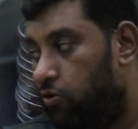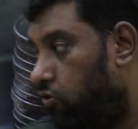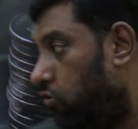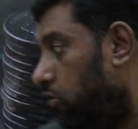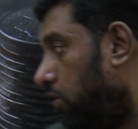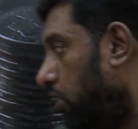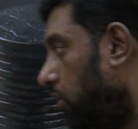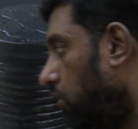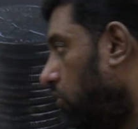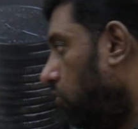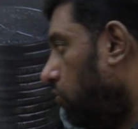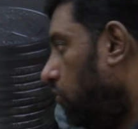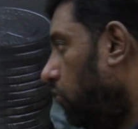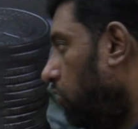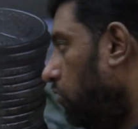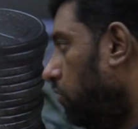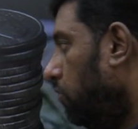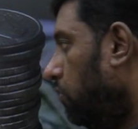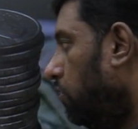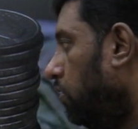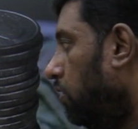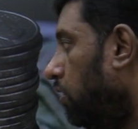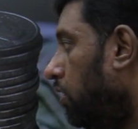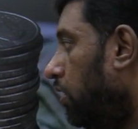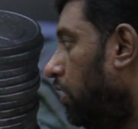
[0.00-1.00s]
I already told
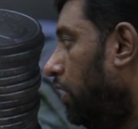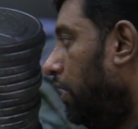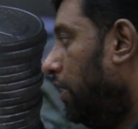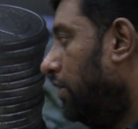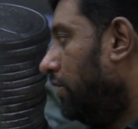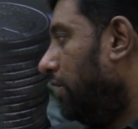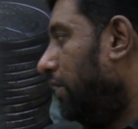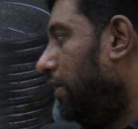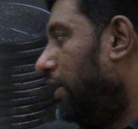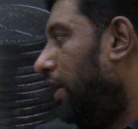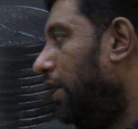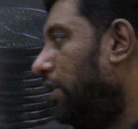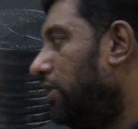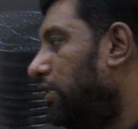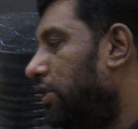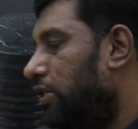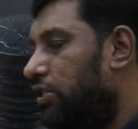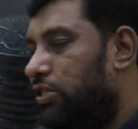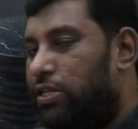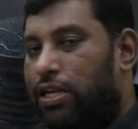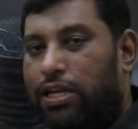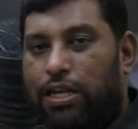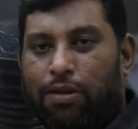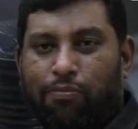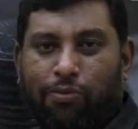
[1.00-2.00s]
you, is the debt
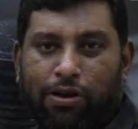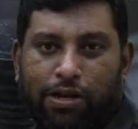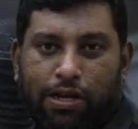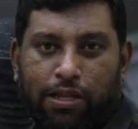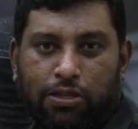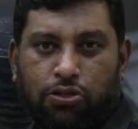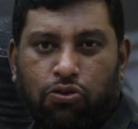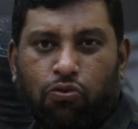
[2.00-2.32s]
sustainability.